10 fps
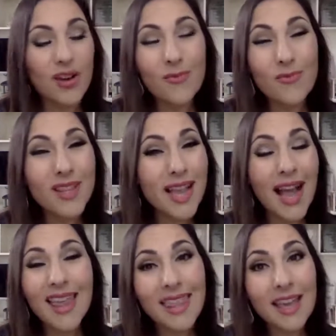And it really,
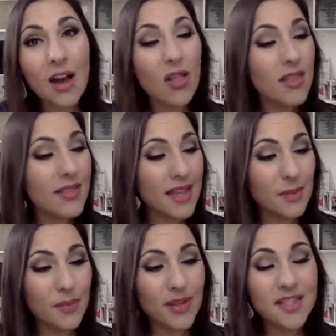I think all of
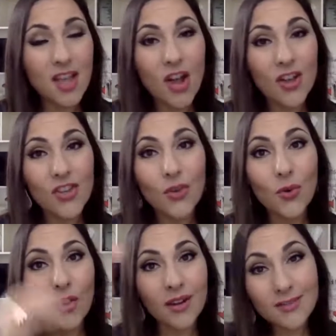that depends on
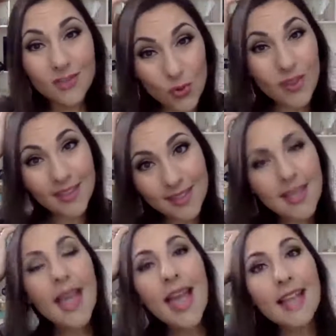your 2 things.